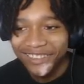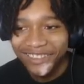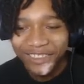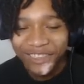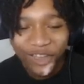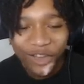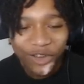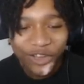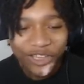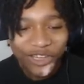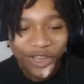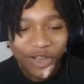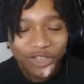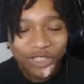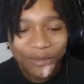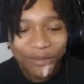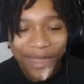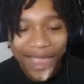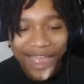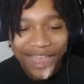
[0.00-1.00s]
Yo, can
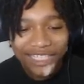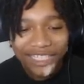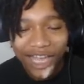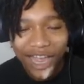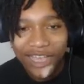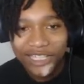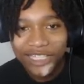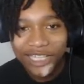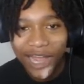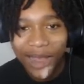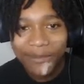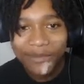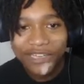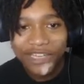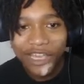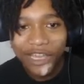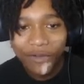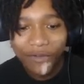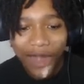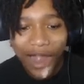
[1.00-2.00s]
those mascots stop
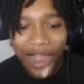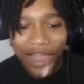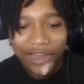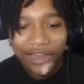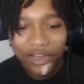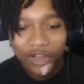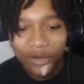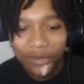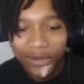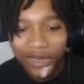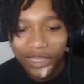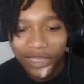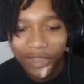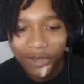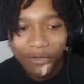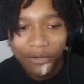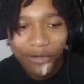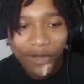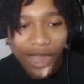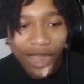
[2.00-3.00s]
dick riding though, bro?
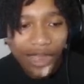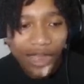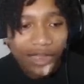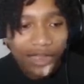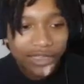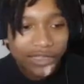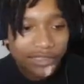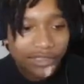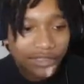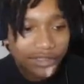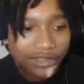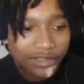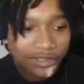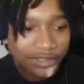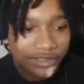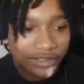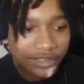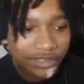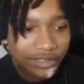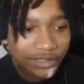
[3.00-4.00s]
Like, why?
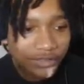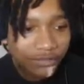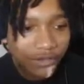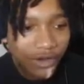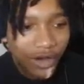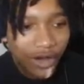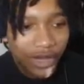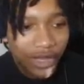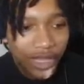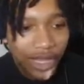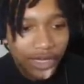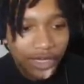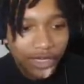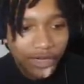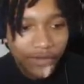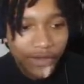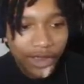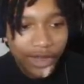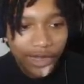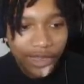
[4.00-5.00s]
Why are y'all
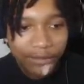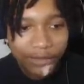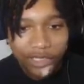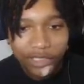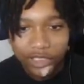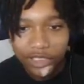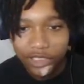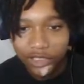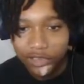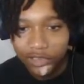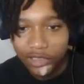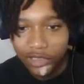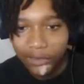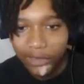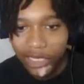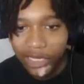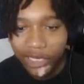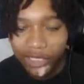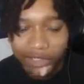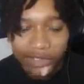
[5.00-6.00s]
dick riding that much? Give
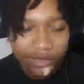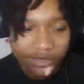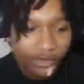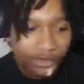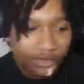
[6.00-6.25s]
me that.